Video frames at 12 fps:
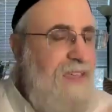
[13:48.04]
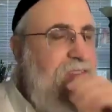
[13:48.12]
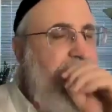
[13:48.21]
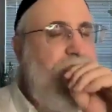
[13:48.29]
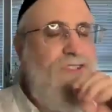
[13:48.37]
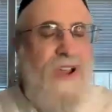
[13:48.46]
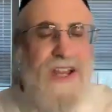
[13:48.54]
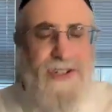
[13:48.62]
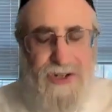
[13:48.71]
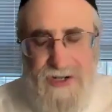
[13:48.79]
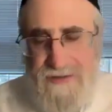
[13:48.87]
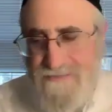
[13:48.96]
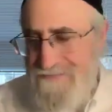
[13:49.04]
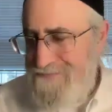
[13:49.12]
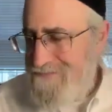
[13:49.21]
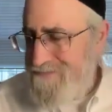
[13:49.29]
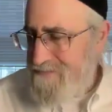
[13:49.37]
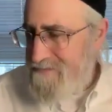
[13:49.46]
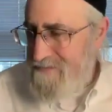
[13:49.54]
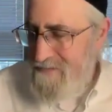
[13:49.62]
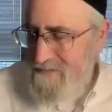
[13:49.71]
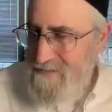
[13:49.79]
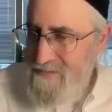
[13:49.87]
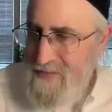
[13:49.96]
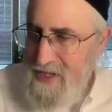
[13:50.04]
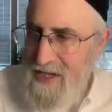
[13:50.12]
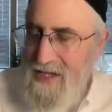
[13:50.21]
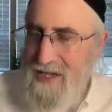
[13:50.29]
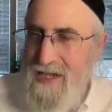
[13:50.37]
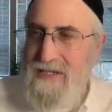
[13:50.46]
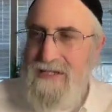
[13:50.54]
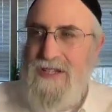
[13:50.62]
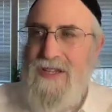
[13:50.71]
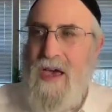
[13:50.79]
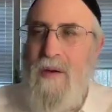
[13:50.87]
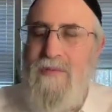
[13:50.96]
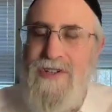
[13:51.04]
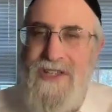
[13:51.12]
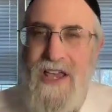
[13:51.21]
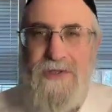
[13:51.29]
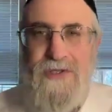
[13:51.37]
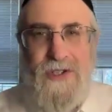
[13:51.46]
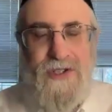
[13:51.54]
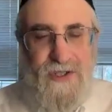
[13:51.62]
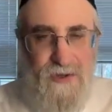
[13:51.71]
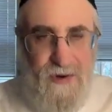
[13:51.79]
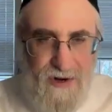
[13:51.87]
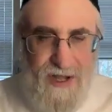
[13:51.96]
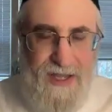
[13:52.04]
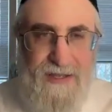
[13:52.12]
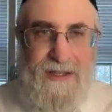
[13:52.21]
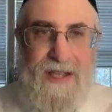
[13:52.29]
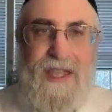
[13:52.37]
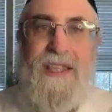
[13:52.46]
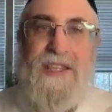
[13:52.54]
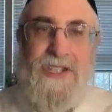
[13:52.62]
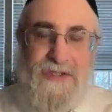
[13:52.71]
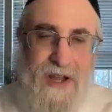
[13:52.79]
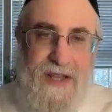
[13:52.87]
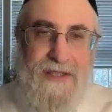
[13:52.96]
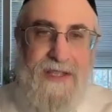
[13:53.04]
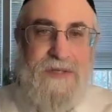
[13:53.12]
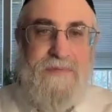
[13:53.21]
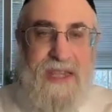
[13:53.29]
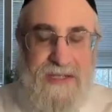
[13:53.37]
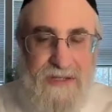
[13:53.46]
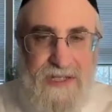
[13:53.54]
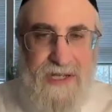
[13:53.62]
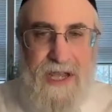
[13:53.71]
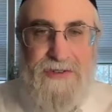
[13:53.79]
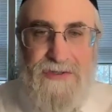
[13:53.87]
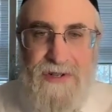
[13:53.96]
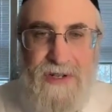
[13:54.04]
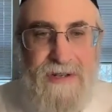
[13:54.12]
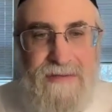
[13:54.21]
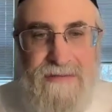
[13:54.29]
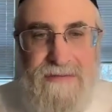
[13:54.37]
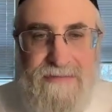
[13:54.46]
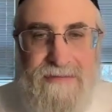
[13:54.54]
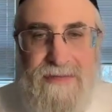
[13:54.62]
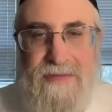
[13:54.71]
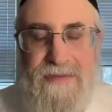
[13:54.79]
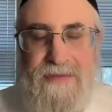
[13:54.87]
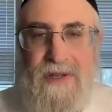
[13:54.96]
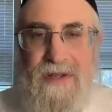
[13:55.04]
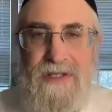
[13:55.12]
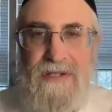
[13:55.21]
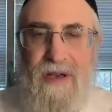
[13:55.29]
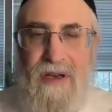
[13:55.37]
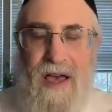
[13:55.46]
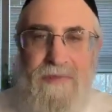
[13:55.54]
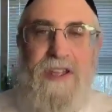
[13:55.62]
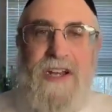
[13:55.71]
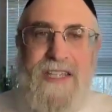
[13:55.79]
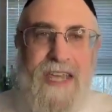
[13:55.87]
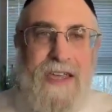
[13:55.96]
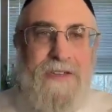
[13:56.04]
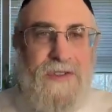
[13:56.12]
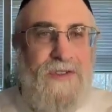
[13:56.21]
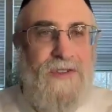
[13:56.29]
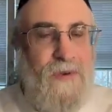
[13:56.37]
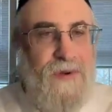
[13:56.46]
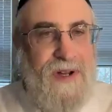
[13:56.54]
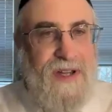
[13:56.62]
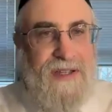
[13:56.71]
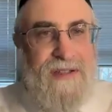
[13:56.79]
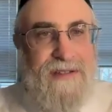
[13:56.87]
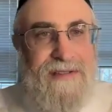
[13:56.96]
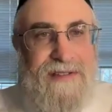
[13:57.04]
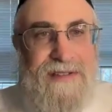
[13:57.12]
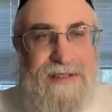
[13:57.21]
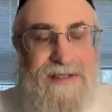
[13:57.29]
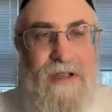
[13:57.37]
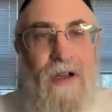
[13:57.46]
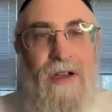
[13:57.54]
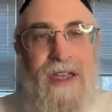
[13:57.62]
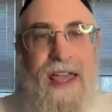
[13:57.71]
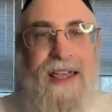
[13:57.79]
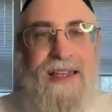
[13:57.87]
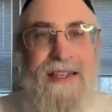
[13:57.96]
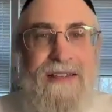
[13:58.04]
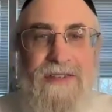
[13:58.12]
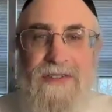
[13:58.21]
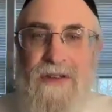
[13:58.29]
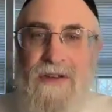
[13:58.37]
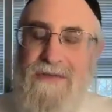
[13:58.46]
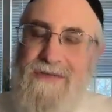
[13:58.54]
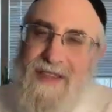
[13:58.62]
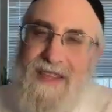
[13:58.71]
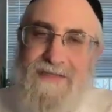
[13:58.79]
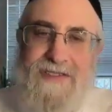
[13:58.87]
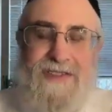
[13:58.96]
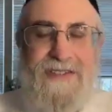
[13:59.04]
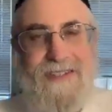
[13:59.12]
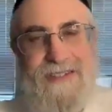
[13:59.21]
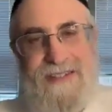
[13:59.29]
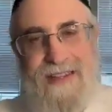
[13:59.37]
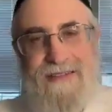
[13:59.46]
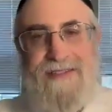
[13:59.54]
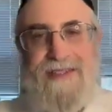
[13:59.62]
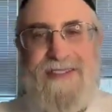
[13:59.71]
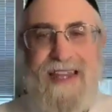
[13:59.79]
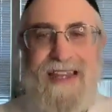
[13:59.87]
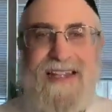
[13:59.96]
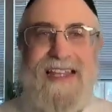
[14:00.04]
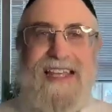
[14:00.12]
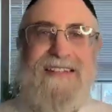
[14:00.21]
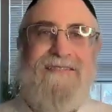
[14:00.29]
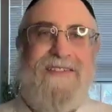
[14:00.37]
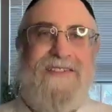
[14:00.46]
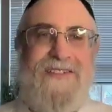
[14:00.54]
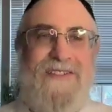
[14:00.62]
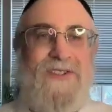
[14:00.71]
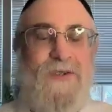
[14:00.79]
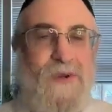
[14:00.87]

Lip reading: Even stranger is the Talmud tells a story to illustrate this baseless hatred. So I'm going to tell you the story. Okay? So you have to settle in because it's